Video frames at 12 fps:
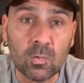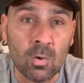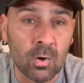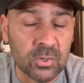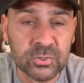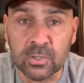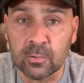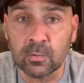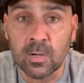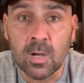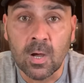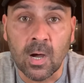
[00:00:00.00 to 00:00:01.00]

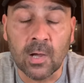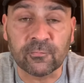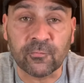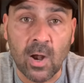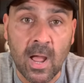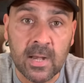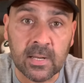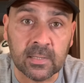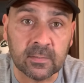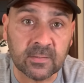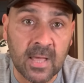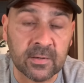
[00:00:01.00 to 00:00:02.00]
Also, on
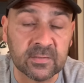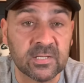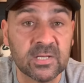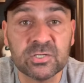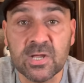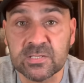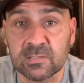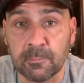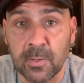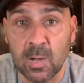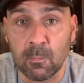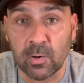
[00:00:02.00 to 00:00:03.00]
Friday, down at DJ's in
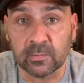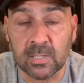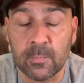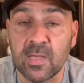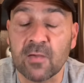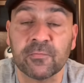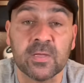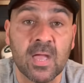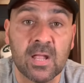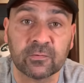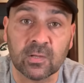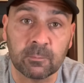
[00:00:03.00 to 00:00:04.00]
Belmar,
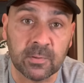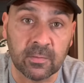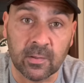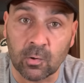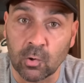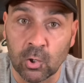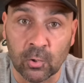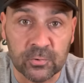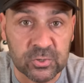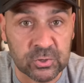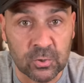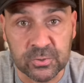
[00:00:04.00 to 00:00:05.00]
WFAN is going to be there. All their
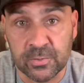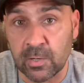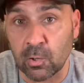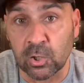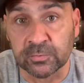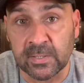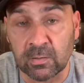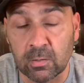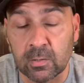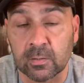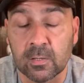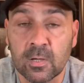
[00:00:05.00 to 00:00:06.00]
shows are there all day
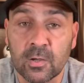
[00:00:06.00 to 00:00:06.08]
long.